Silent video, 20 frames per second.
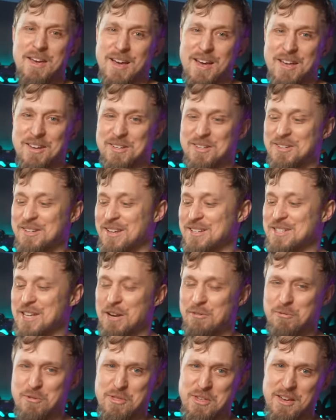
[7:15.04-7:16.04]
and it does
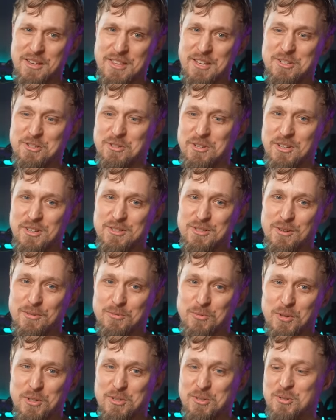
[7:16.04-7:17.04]
everything that you need the
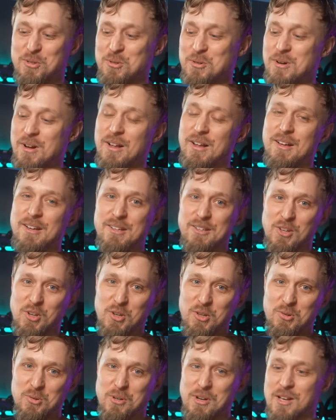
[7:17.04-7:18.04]
software to do. You
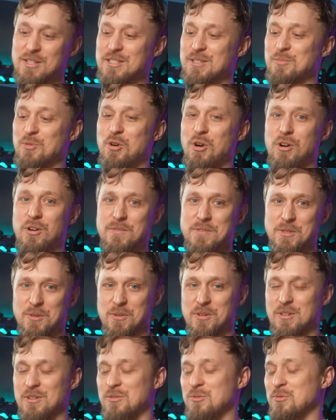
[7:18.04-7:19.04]
can do custom curves, you
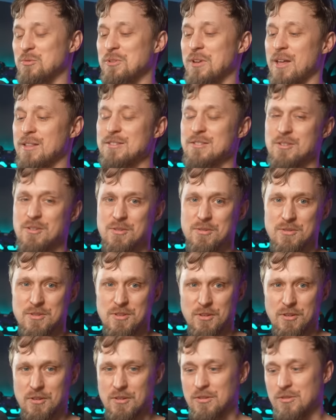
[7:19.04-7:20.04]
can do dead zones,
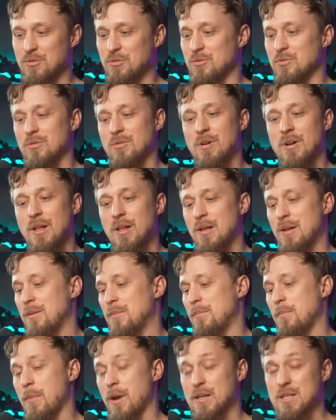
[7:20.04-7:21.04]
you can do
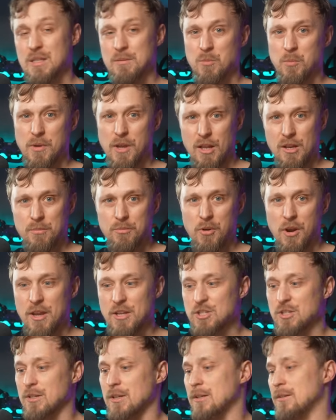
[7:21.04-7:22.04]
maximum
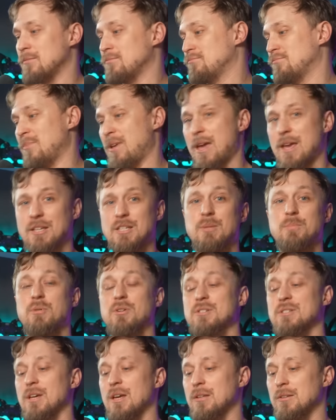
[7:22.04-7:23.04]
calibration at
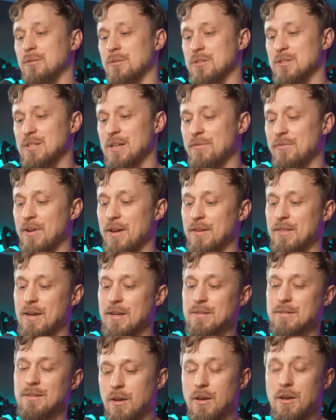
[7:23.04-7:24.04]
80% or stuff like
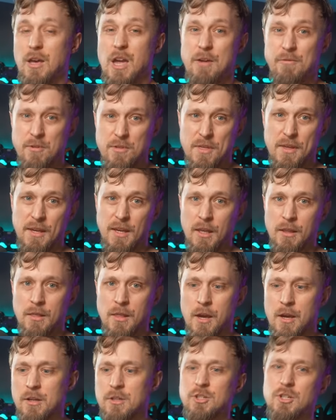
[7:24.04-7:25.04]
that. Uh, everything in
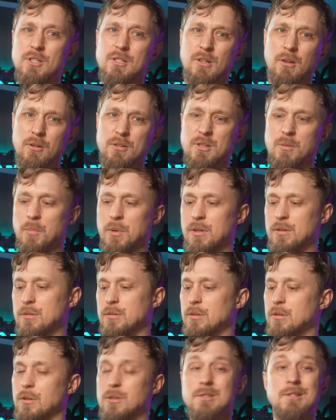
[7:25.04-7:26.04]
there just looks a
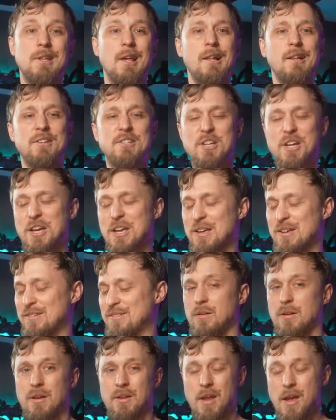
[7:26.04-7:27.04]
bit nostalgic.
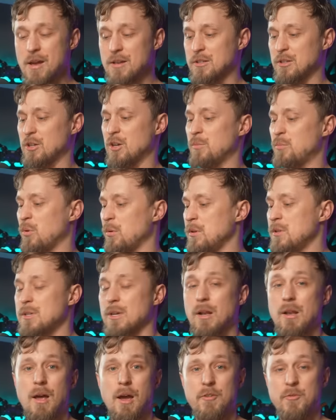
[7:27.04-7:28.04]
And yeah, as you can probably
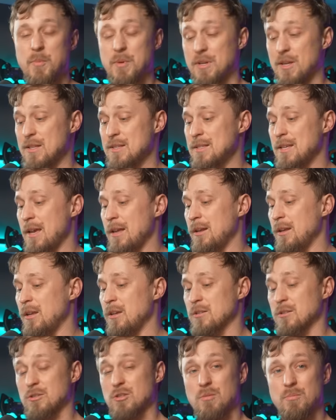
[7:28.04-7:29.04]
tell, I've been
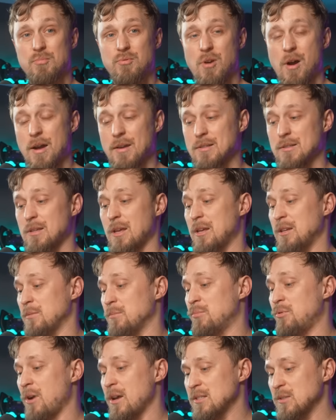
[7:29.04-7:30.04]
insanely surprised and
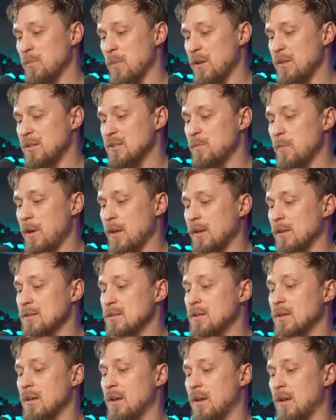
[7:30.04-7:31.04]
impressed by these
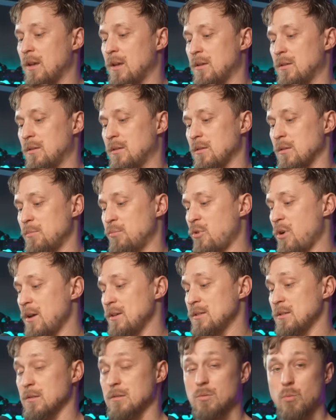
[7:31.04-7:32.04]
pedals. The
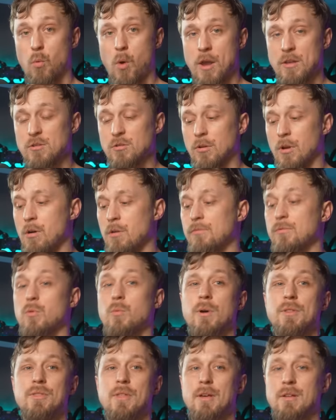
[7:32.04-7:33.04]
price is way too low for
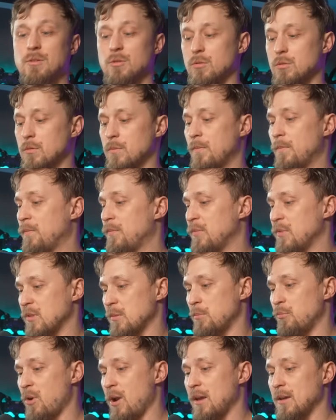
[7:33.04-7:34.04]
what they do. The
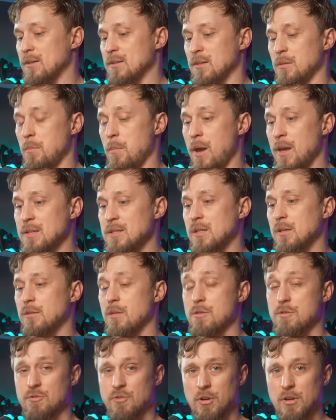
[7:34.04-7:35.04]
brake is amazing,
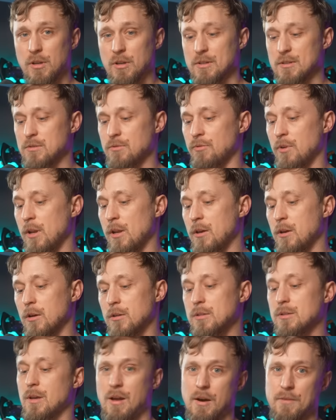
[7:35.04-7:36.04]
the throttle is really
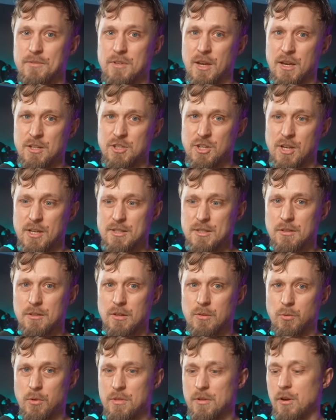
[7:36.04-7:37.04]
good after I adjusted
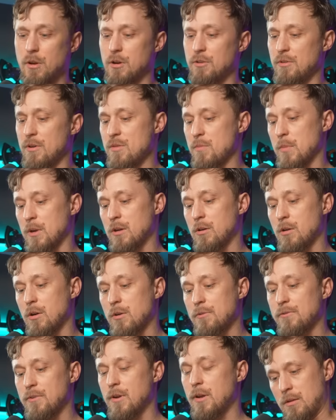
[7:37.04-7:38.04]
it with a logarithmic curve.